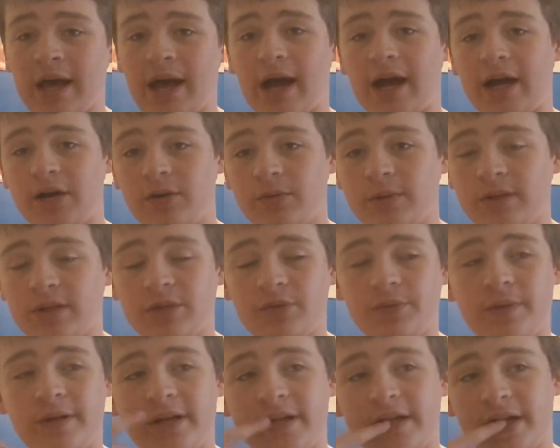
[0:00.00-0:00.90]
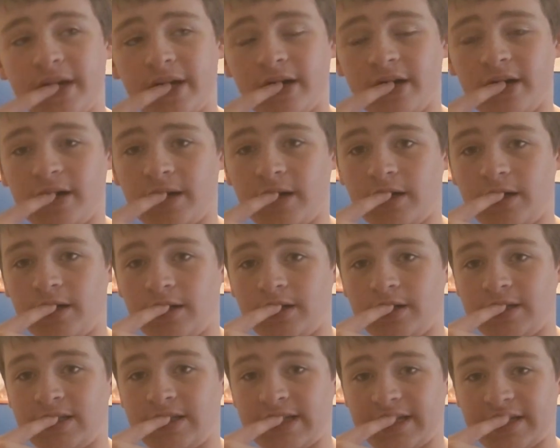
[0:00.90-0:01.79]
I don't really read
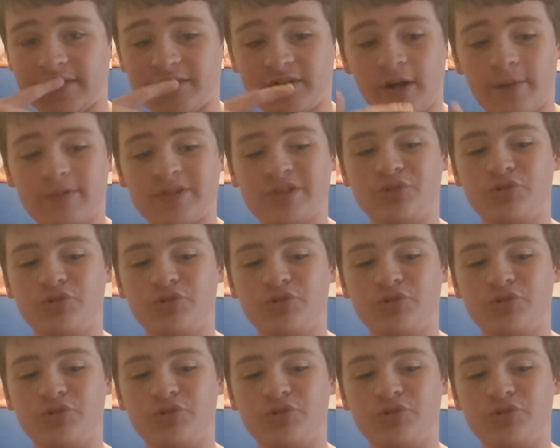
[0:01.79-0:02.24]
Detective Comics.